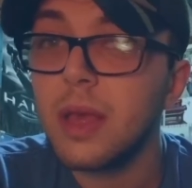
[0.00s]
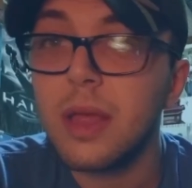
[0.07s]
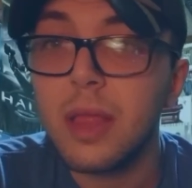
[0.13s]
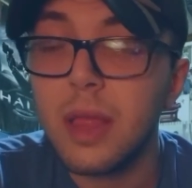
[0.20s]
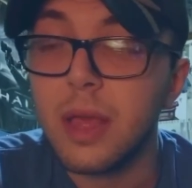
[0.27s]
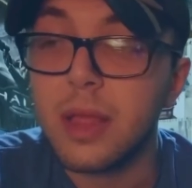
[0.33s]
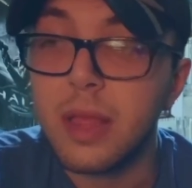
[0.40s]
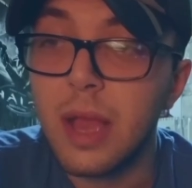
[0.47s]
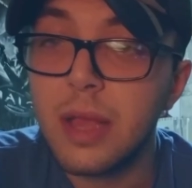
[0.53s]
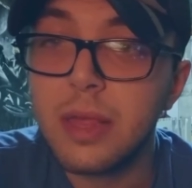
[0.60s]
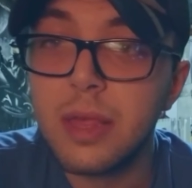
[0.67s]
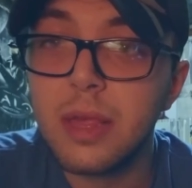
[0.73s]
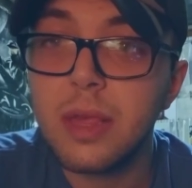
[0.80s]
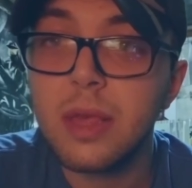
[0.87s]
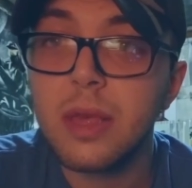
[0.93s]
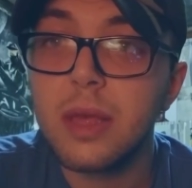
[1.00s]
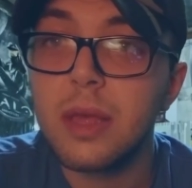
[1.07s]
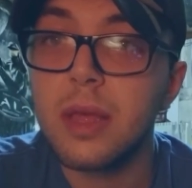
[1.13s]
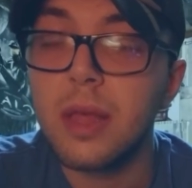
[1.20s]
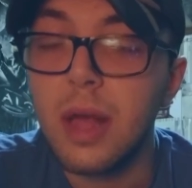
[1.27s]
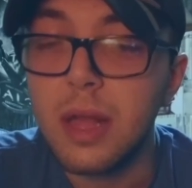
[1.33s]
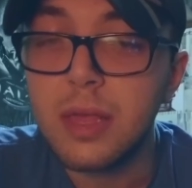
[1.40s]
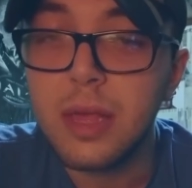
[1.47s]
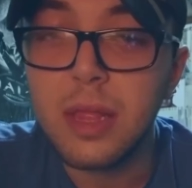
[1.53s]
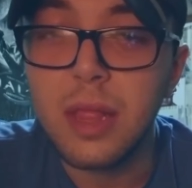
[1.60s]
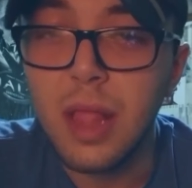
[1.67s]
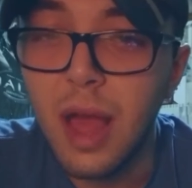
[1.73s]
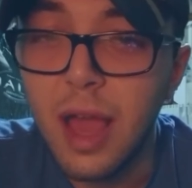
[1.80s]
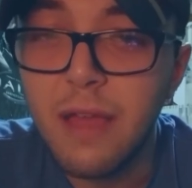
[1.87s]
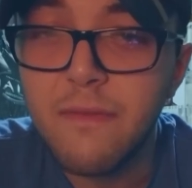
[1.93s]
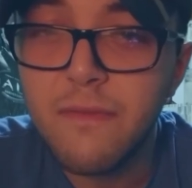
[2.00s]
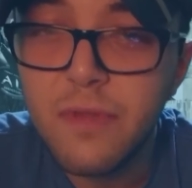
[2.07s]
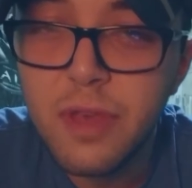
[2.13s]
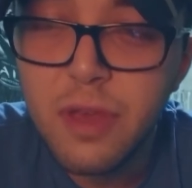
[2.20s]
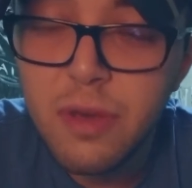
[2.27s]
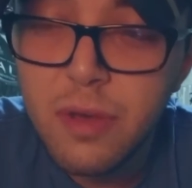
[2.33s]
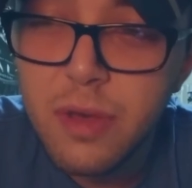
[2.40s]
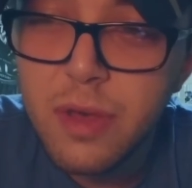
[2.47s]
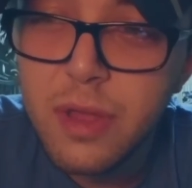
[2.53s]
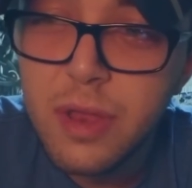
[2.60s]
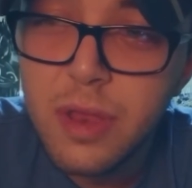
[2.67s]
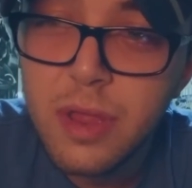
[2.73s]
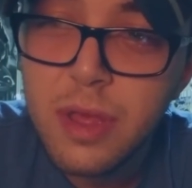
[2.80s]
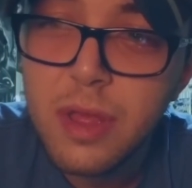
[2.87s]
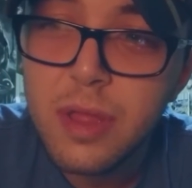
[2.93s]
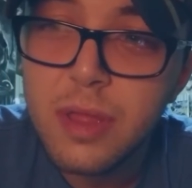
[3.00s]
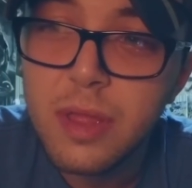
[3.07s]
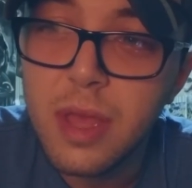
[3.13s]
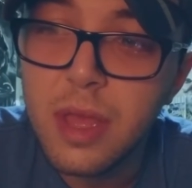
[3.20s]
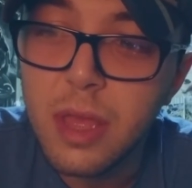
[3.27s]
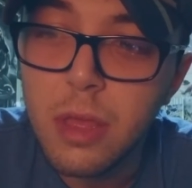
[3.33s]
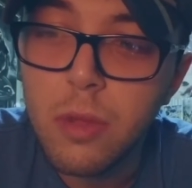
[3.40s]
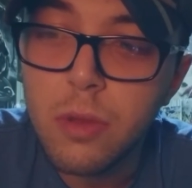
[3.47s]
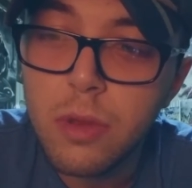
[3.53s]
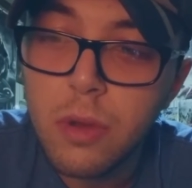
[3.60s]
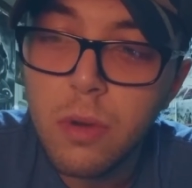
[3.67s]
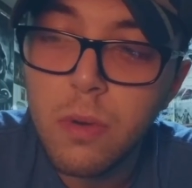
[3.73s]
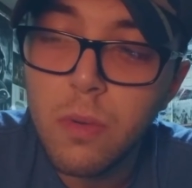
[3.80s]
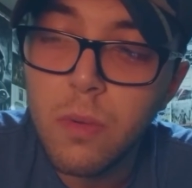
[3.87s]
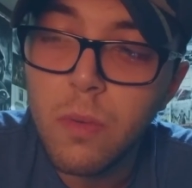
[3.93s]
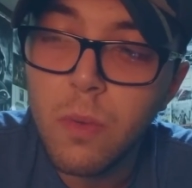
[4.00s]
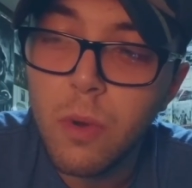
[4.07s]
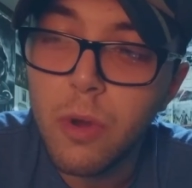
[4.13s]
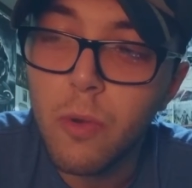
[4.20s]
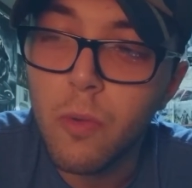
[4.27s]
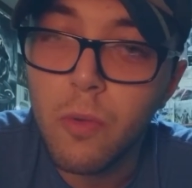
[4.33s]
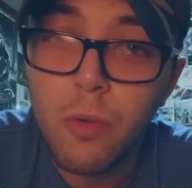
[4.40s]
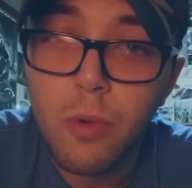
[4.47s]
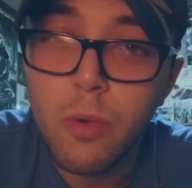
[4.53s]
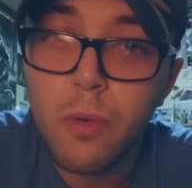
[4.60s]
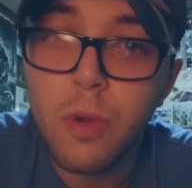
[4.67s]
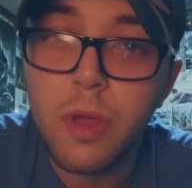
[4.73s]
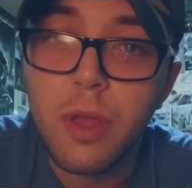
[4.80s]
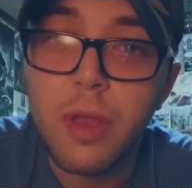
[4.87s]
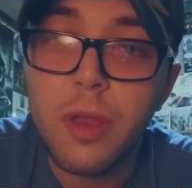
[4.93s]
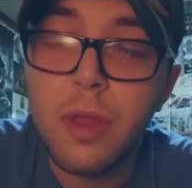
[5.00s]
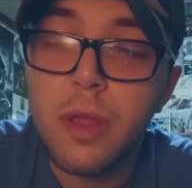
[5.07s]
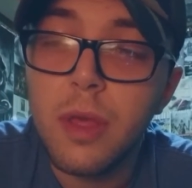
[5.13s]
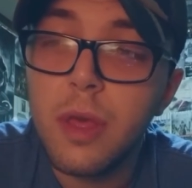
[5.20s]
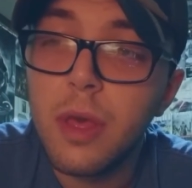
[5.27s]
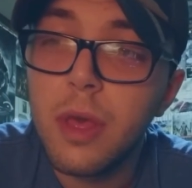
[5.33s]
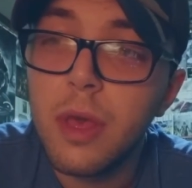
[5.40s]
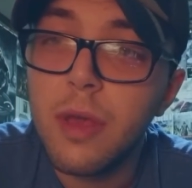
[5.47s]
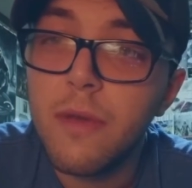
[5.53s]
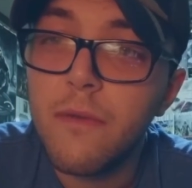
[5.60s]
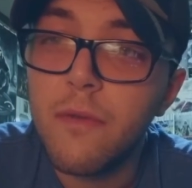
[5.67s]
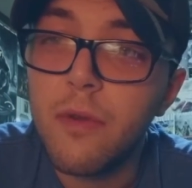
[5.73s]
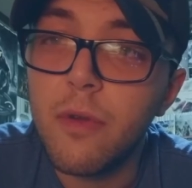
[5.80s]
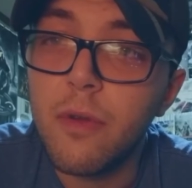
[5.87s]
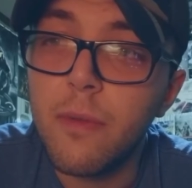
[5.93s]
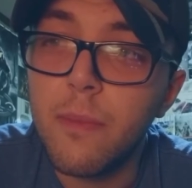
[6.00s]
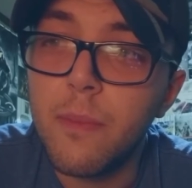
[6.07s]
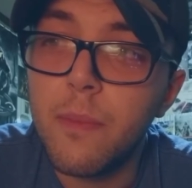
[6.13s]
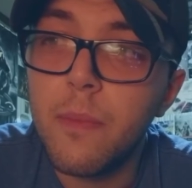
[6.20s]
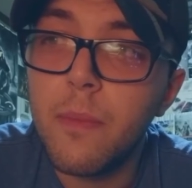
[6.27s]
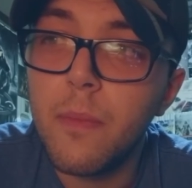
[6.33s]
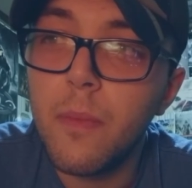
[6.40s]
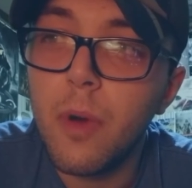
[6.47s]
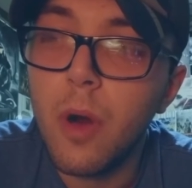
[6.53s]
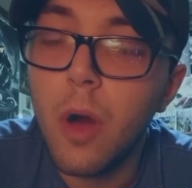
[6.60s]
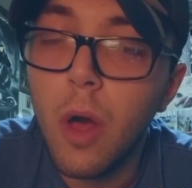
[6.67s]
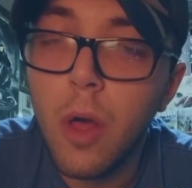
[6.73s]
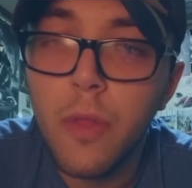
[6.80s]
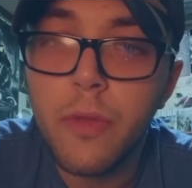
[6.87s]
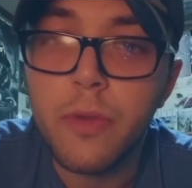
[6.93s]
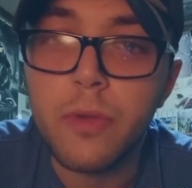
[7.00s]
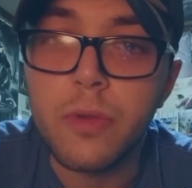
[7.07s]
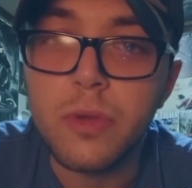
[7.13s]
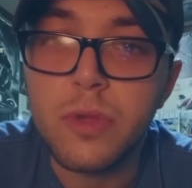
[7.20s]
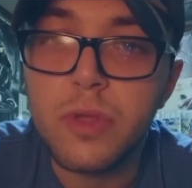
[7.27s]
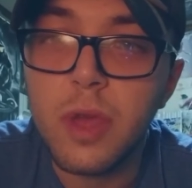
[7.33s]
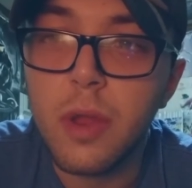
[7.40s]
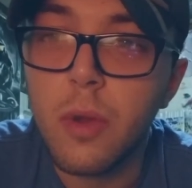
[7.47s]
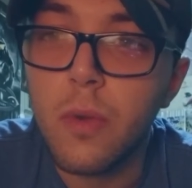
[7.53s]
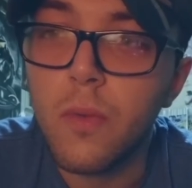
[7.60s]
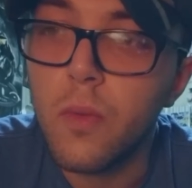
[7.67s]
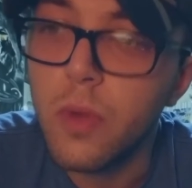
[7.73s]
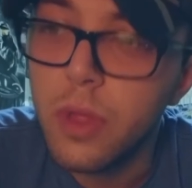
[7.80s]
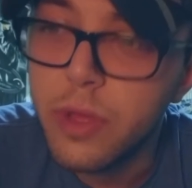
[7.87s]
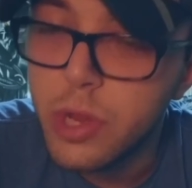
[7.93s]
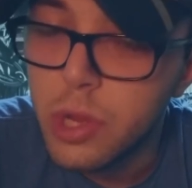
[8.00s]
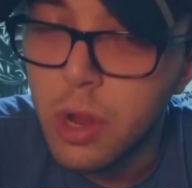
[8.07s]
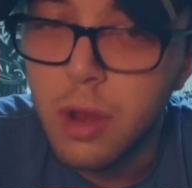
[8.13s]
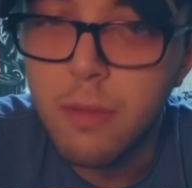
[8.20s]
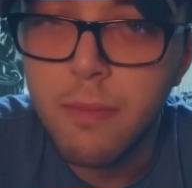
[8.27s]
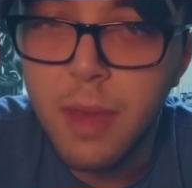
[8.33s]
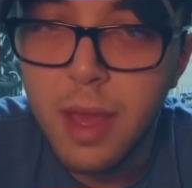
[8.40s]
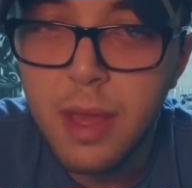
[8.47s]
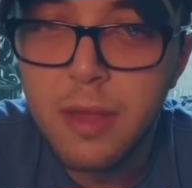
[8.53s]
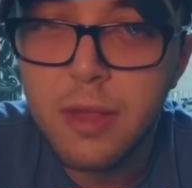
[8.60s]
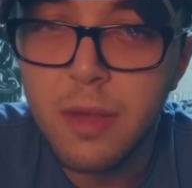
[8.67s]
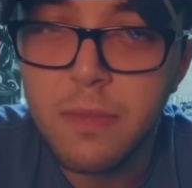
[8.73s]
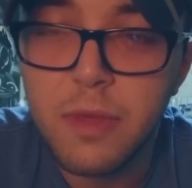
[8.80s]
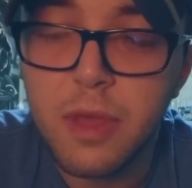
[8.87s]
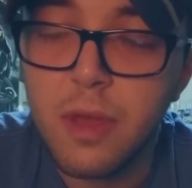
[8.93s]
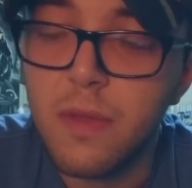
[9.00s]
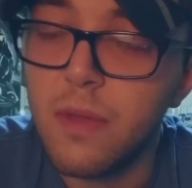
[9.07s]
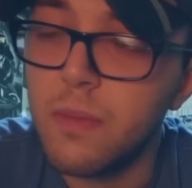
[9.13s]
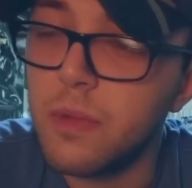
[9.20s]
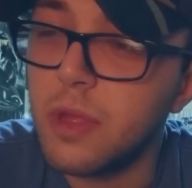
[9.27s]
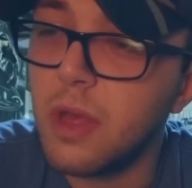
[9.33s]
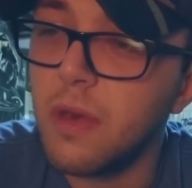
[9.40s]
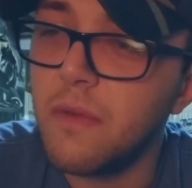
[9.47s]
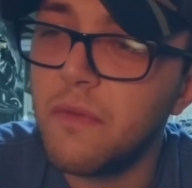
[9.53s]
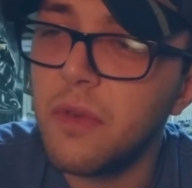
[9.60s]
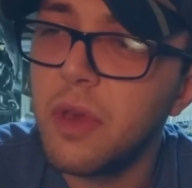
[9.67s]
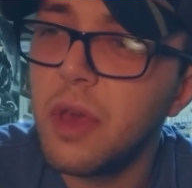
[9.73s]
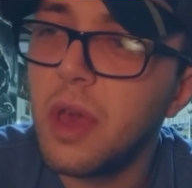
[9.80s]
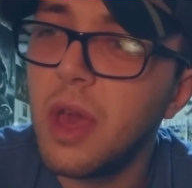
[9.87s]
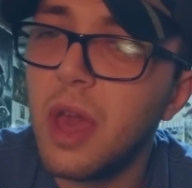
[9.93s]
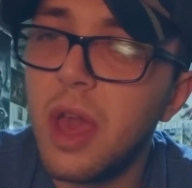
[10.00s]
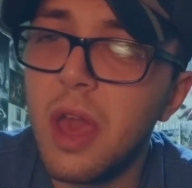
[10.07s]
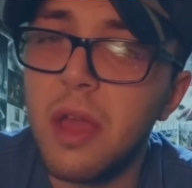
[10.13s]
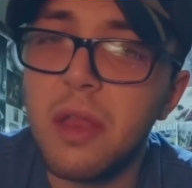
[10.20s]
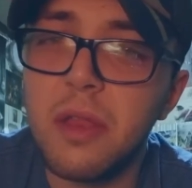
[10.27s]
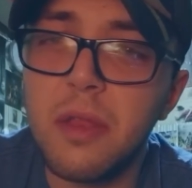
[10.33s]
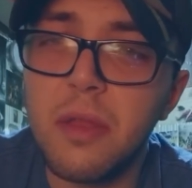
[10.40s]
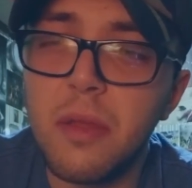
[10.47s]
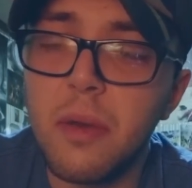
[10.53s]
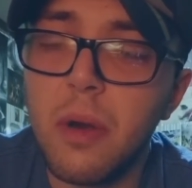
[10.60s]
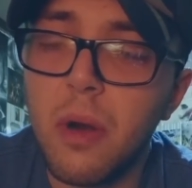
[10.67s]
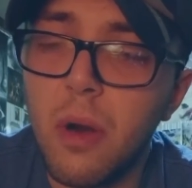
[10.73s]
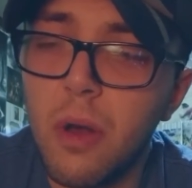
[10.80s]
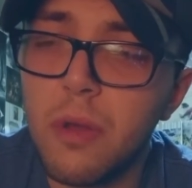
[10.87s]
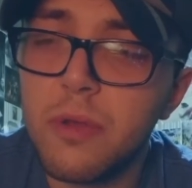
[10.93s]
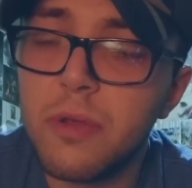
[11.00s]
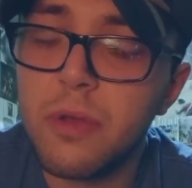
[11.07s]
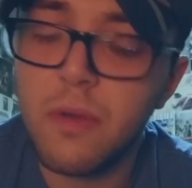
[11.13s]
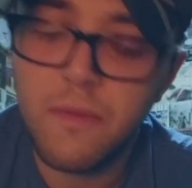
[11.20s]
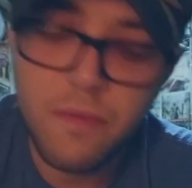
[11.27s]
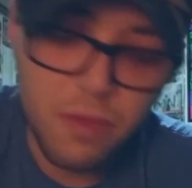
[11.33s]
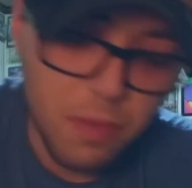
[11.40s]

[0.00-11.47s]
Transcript: like that's that's a livelihood that you don't want to ruin for others that are really trying to make something of themselves and also for